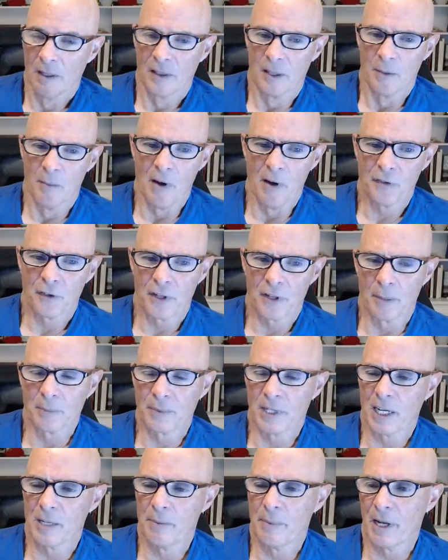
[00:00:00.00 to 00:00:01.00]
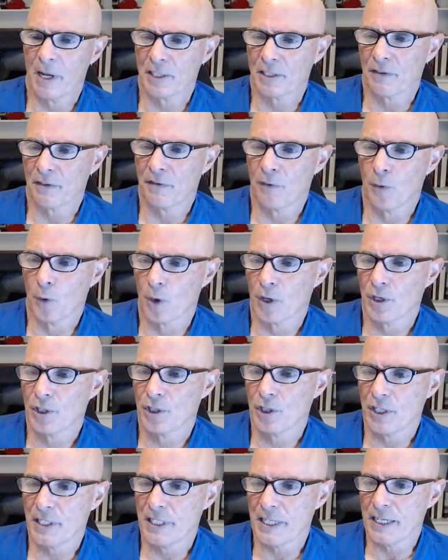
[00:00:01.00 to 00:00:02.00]
The muffler that I'm talking about is a Ford
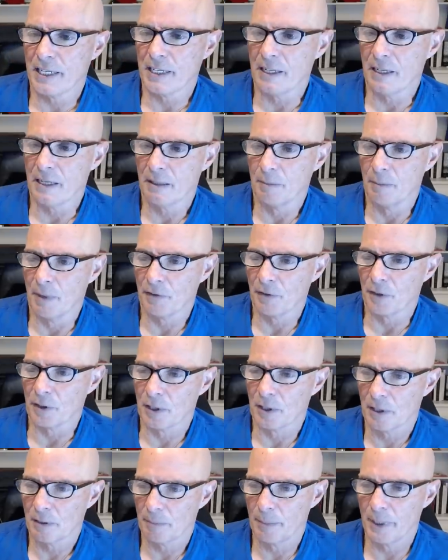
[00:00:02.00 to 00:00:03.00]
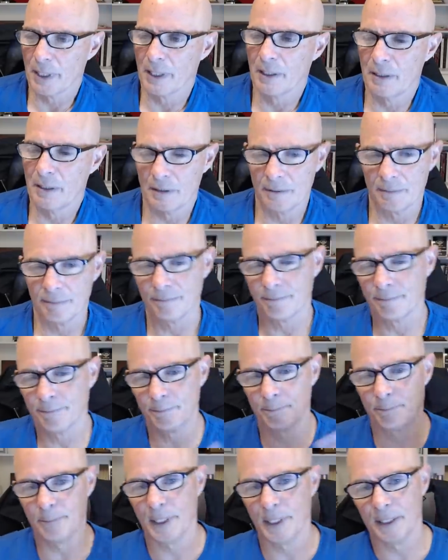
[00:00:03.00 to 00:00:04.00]
GT muffler, big,
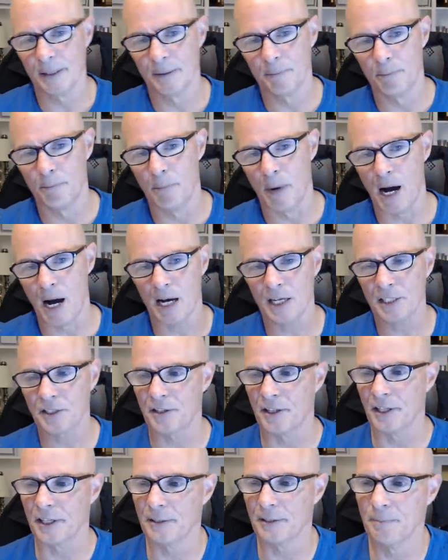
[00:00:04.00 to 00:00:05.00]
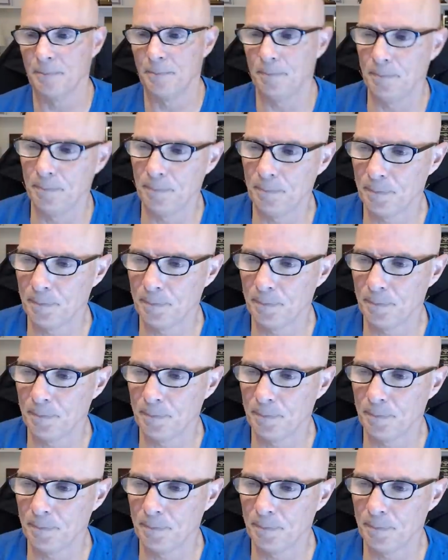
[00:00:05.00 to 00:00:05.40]
big box thing.